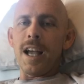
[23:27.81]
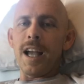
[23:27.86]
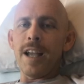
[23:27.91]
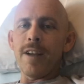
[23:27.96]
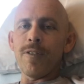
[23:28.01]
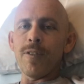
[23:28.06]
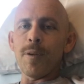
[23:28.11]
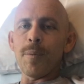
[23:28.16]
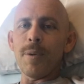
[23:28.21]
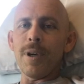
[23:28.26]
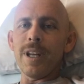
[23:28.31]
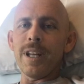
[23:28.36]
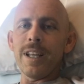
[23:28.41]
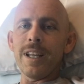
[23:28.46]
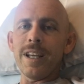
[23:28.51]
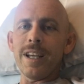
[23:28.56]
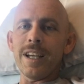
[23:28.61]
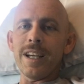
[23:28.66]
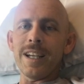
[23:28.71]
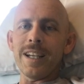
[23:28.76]
Hi everybody,
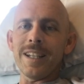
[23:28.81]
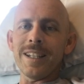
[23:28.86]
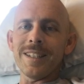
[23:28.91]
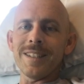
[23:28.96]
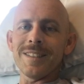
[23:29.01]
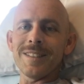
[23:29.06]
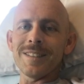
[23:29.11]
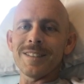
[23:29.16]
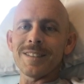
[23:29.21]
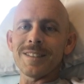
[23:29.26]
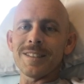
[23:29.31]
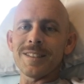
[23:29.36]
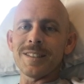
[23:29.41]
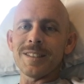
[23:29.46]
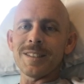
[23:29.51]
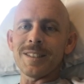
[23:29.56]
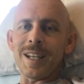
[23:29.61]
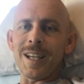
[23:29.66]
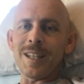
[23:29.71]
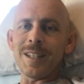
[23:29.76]

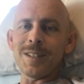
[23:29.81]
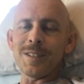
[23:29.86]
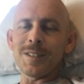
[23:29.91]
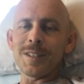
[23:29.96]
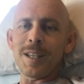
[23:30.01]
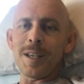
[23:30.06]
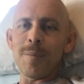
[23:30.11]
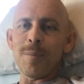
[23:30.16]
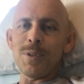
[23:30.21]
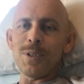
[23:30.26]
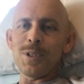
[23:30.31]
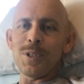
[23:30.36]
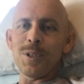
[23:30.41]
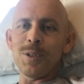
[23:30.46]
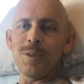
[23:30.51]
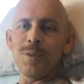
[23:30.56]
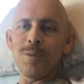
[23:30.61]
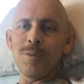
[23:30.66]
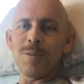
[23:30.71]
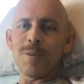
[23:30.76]
Sylas coming to
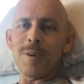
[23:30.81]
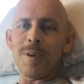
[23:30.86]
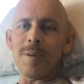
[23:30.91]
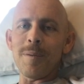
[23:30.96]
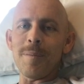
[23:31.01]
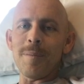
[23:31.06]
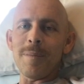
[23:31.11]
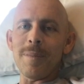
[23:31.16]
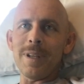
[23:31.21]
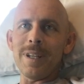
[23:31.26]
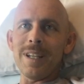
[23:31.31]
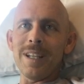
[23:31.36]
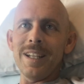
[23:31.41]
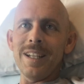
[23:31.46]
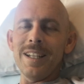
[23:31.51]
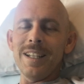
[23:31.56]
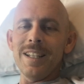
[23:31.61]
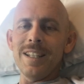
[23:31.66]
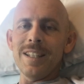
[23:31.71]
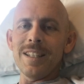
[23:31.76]
you from
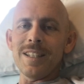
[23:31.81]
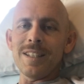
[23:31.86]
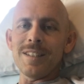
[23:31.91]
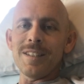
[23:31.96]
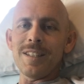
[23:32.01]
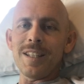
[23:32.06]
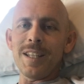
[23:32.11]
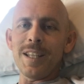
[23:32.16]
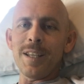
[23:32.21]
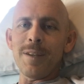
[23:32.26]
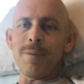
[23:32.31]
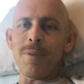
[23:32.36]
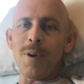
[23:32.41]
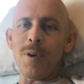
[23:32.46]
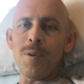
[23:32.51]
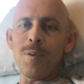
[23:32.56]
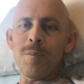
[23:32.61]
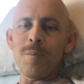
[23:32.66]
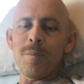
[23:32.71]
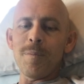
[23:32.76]
the City of
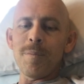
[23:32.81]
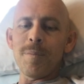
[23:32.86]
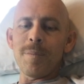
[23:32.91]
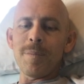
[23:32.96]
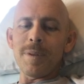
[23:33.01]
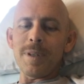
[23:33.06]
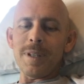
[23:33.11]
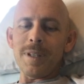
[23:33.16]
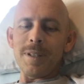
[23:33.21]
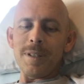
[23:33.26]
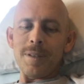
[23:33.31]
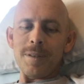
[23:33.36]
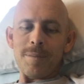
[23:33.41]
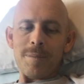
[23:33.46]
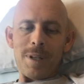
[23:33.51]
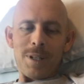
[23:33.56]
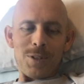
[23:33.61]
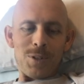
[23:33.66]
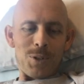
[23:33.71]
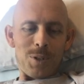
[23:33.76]
Hope.
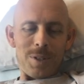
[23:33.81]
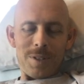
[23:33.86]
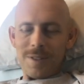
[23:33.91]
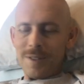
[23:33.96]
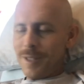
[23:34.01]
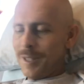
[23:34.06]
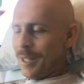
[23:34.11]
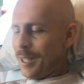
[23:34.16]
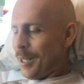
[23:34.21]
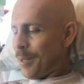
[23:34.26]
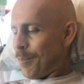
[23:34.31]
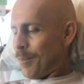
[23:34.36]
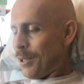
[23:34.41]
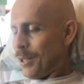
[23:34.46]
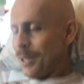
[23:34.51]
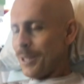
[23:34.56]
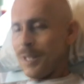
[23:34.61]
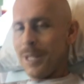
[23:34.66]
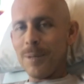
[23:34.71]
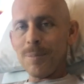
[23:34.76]
As you can see, I'm
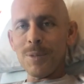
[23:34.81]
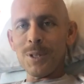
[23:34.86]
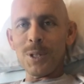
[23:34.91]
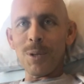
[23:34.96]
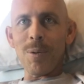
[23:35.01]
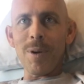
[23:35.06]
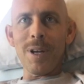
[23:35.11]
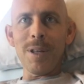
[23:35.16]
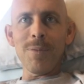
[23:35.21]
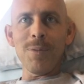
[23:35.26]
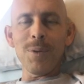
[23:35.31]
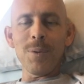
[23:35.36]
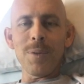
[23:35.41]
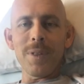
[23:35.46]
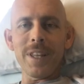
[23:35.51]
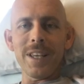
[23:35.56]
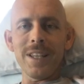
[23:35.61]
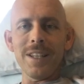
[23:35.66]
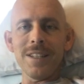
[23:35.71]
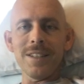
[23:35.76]
hooked up to quite a few
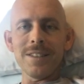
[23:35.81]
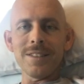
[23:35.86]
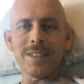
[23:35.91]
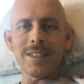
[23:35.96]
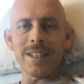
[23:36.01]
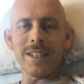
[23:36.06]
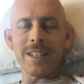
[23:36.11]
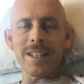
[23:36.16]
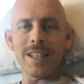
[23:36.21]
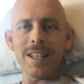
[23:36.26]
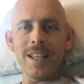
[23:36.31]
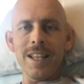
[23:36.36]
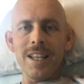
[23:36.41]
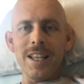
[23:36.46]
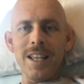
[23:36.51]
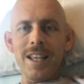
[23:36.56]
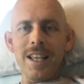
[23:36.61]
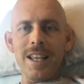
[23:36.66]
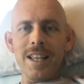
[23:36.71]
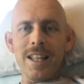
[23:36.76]
things, and
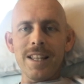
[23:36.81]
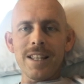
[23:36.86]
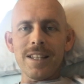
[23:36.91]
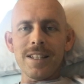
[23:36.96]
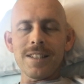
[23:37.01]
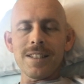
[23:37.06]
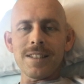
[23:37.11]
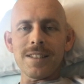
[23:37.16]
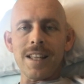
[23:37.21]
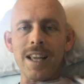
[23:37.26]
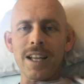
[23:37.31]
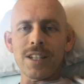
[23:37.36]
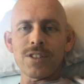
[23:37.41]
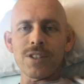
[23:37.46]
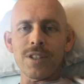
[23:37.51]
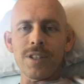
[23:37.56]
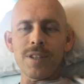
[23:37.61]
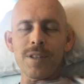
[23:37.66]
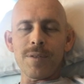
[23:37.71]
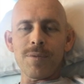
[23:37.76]
this is
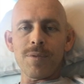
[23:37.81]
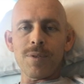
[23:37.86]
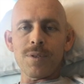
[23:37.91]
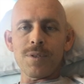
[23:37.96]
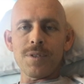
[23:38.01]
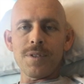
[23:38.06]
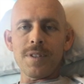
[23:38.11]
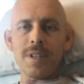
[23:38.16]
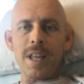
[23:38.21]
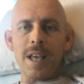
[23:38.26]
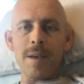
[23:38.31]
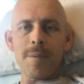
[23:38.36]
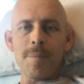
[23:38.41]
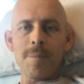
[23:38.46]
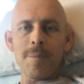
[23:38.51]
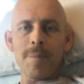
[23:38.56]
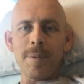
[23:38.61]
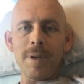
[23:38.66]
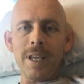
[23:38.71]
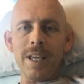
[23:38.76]
actually the first step
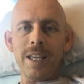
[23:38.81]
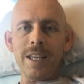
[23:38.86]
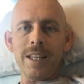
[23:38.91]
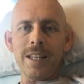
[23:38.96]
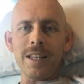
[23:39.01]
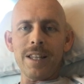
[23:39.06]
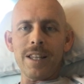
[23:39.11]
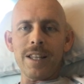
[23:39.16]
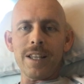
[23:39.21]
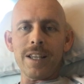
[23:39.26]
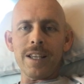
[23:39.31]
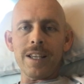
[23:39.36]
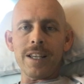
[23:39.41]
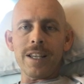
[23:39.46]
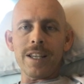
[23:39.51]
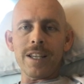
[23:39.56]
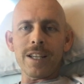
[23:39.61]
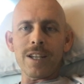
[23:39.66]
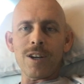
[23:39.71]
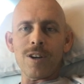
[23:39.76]
in
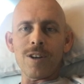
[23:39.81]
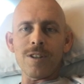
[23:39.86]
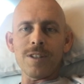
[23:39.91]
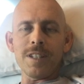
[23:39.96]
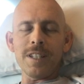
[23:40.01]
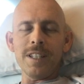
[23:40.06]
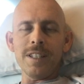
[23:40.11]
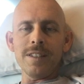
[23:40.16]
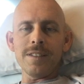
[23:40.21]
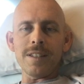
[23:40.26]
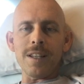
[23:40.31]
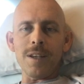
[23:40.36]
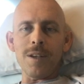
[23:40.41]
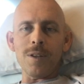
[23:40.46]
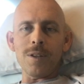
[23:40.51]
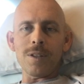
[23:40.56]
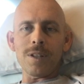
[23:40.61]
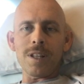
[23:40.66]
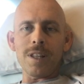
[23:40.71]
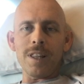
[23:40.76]
the CAR
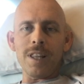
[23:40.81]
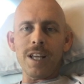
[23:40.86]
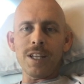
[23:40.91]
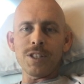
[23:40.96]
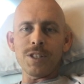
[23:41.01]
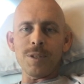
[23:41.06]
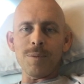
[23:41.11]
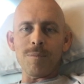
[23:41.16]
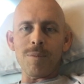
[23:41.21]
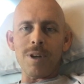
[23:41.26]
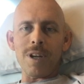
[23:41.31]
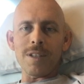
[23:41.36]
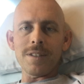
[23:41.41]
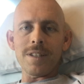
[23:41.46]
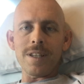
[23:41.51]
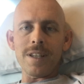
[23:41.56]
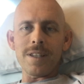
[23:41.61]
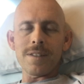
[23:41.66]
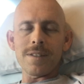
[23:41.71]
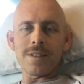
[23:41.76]
Tcell collection
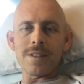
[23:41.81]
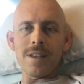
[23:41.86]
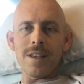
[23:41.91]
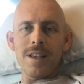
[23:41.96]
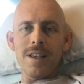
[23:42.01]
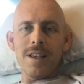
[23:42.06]
process.